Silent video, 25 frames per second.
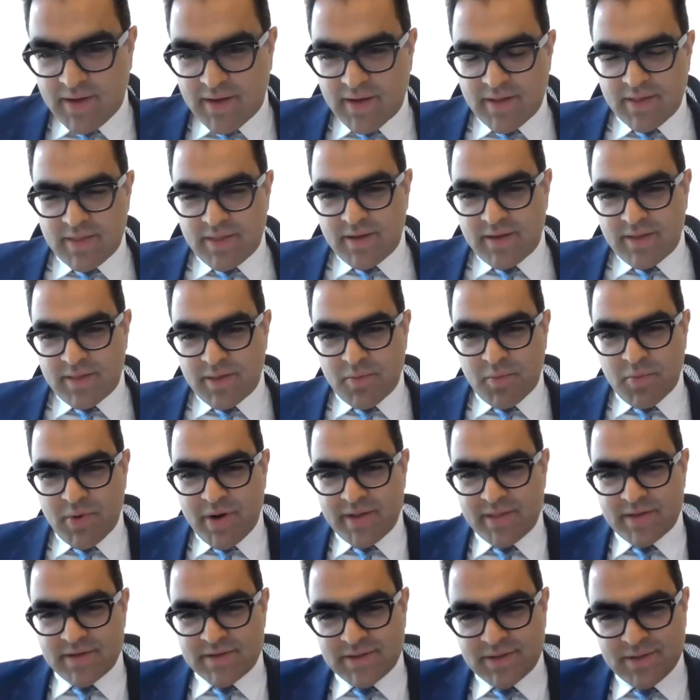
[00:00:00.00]
the
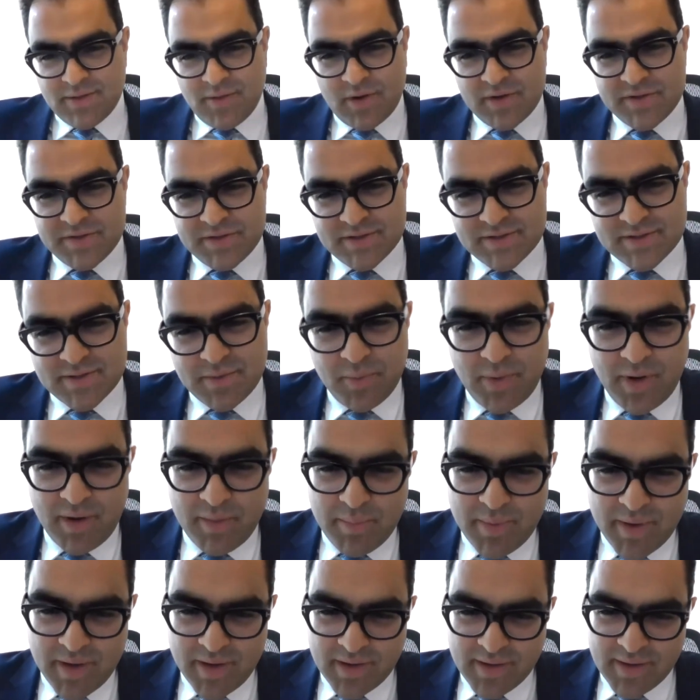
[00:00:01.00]
way the technology is
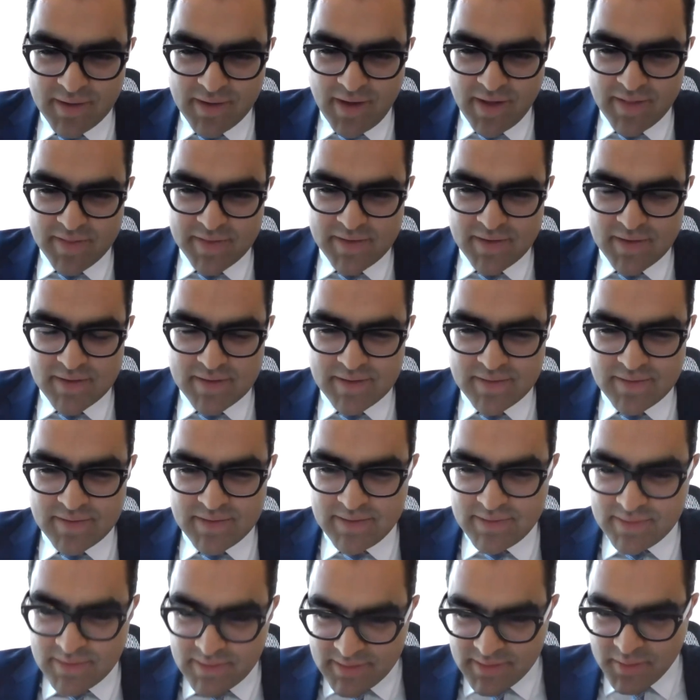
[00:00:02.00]
developing and
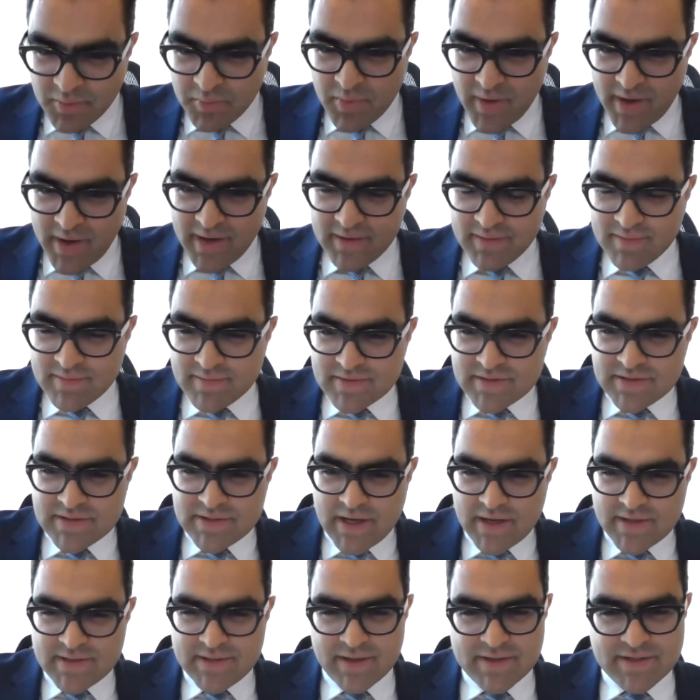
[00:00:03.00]
the way
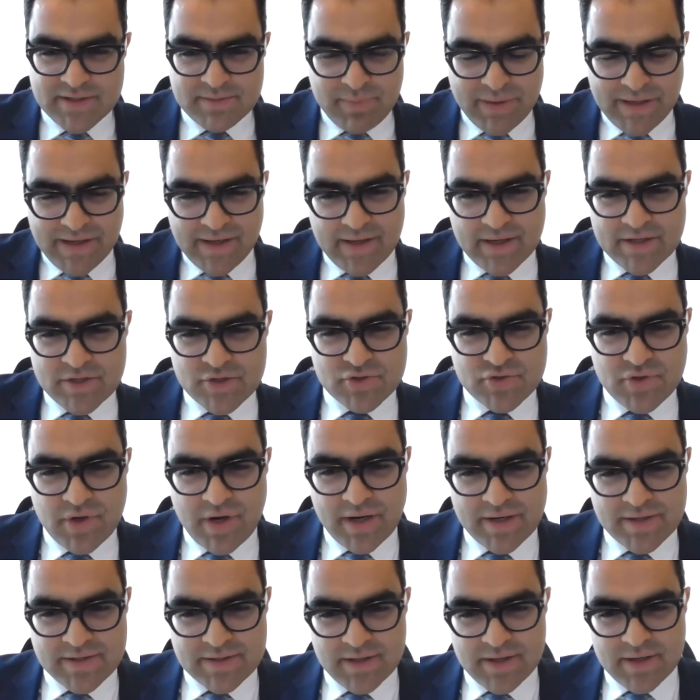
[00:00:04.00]
data is being
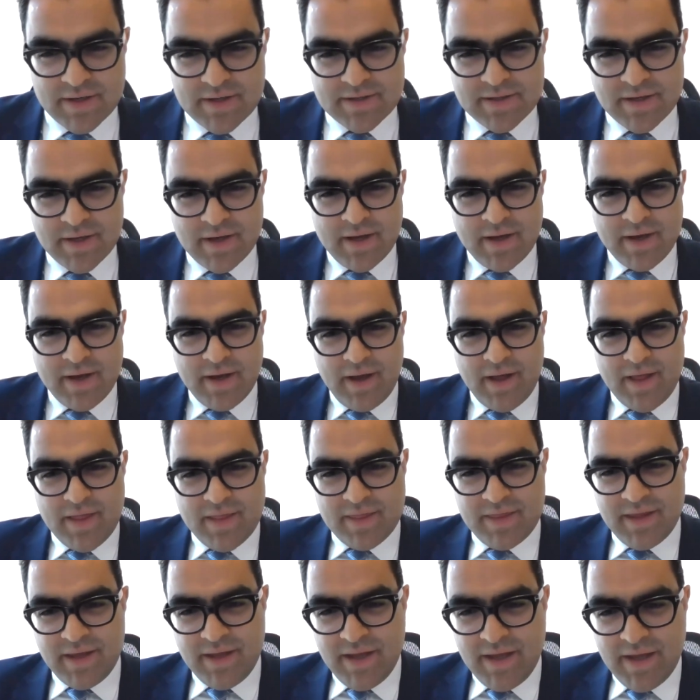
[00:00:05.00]
extracted,
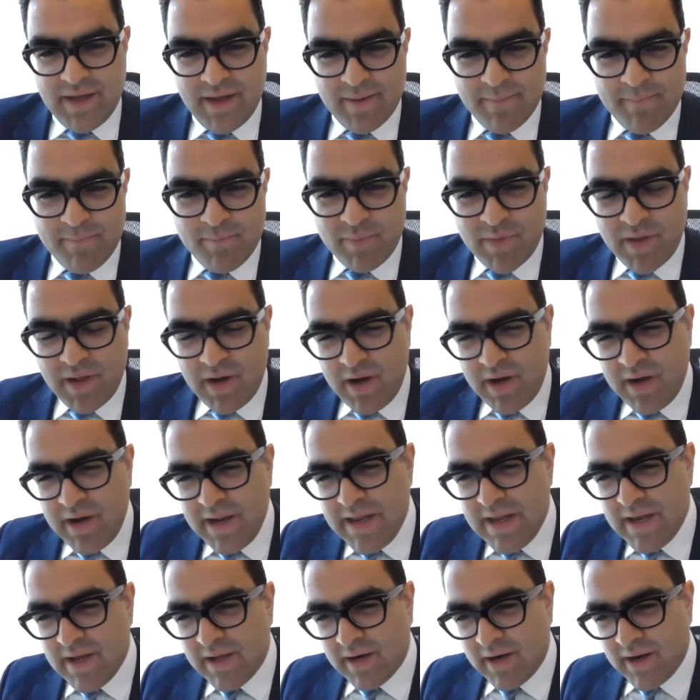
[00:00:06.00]
the
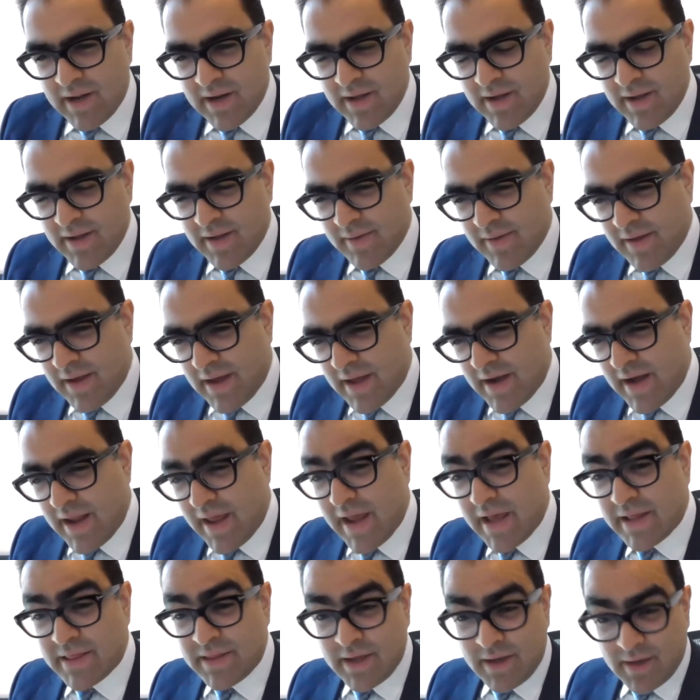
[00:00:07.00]
legal and
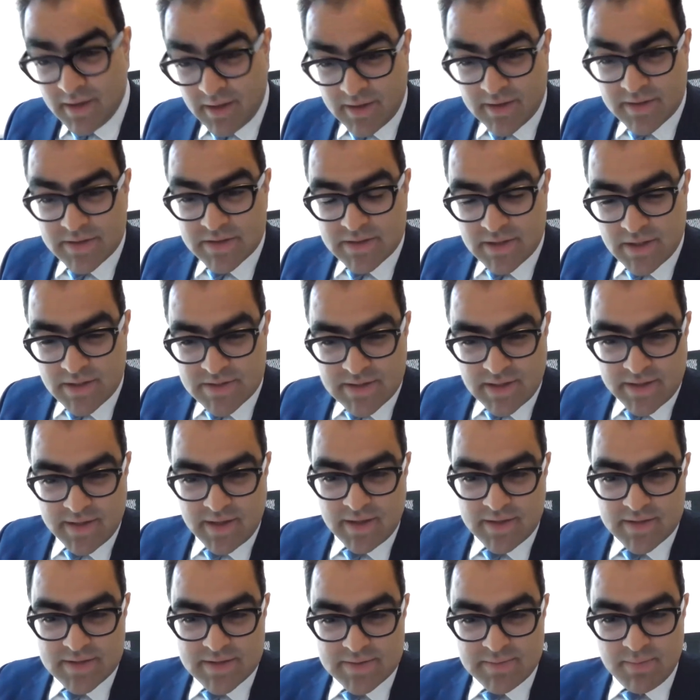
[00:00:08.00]
ethical concerns, I
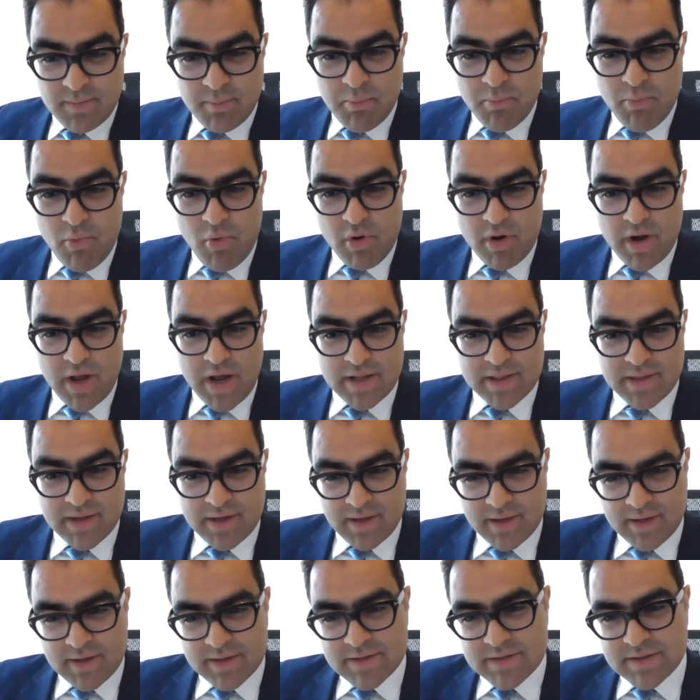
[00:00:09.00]
think it's more
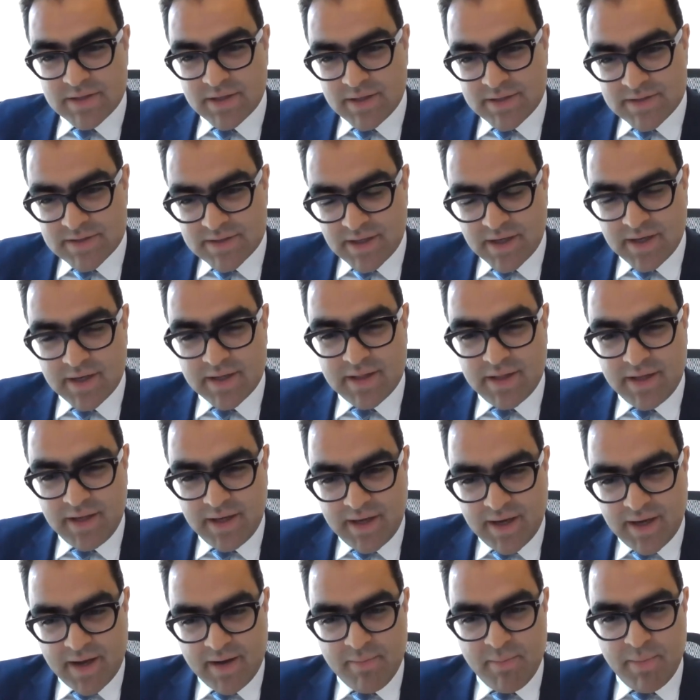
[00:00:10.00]
ethical concerns, I
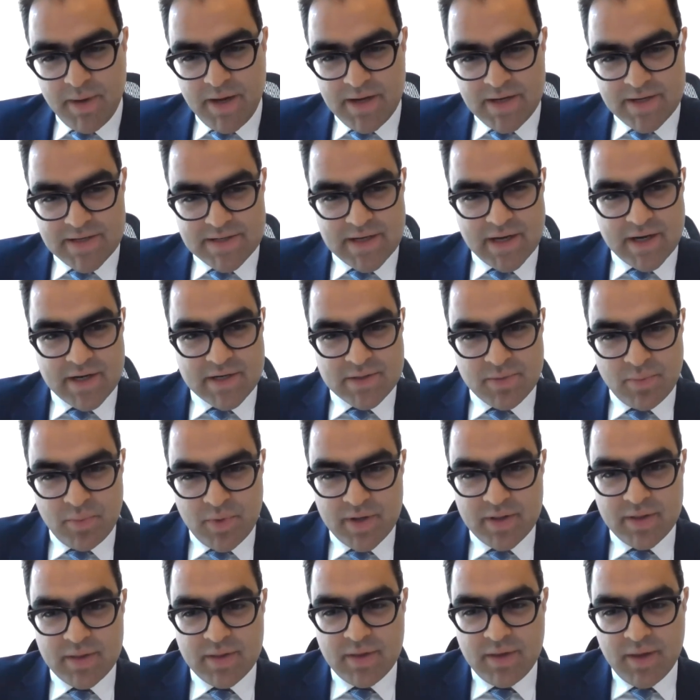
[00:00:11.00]
think can be dealt
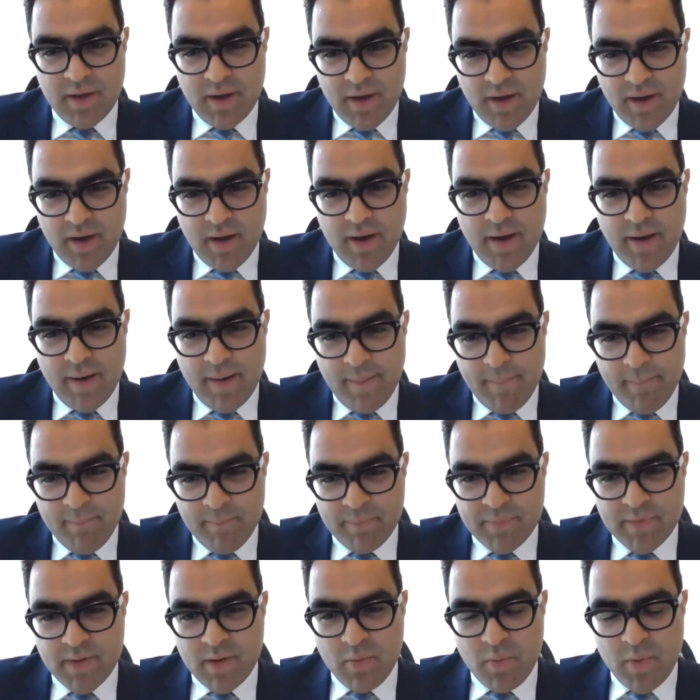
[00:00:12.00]
with
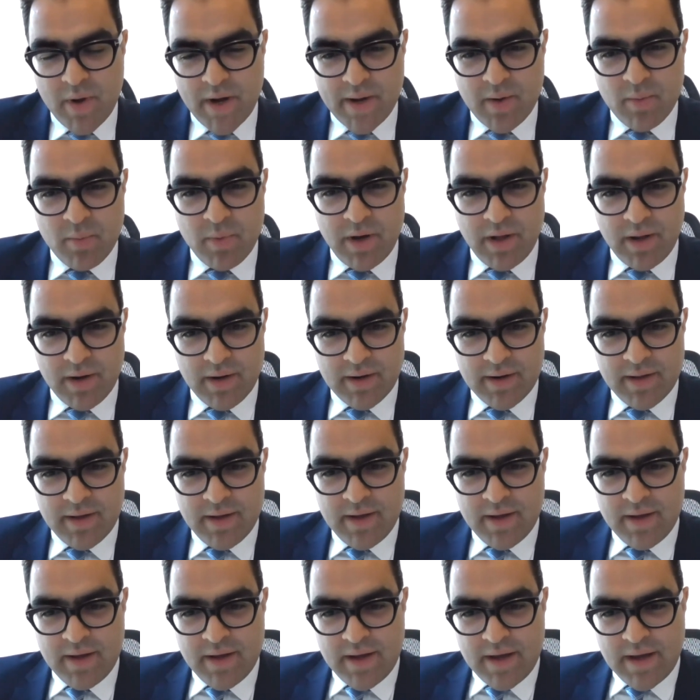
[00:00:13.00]
very well.
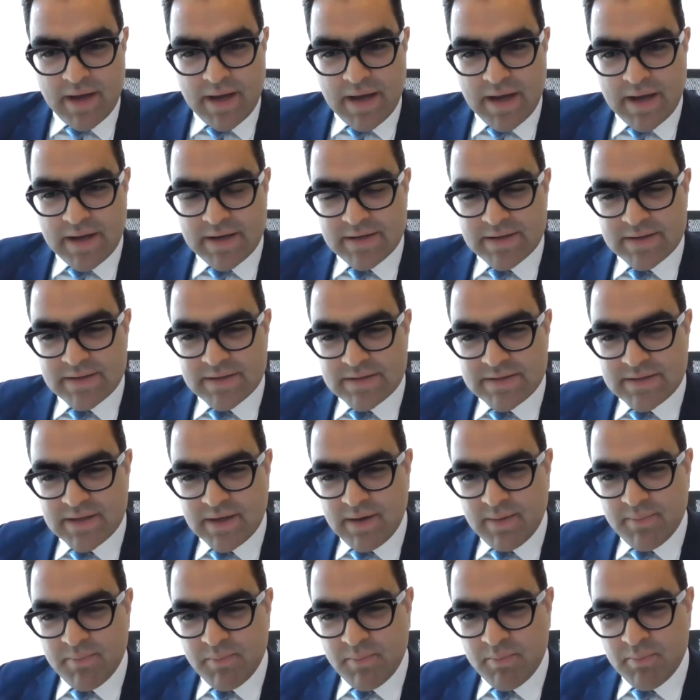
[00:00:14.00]
And
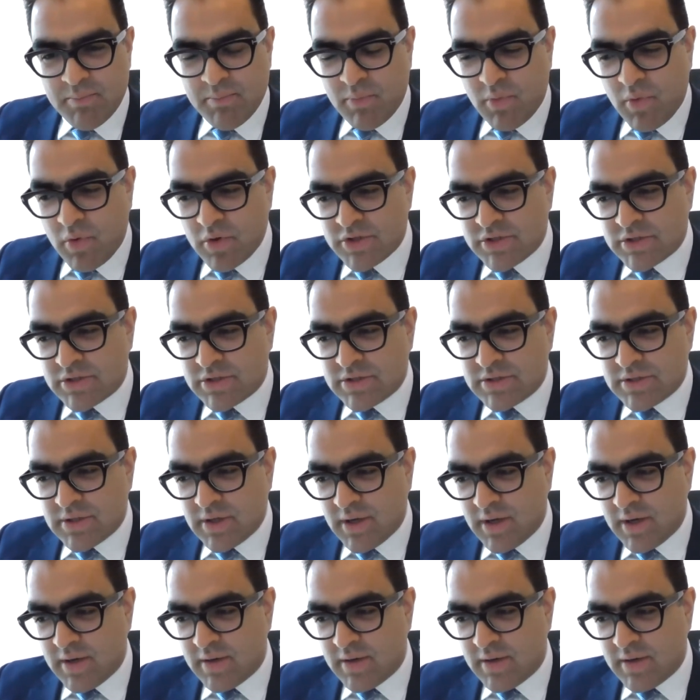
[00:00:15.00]
most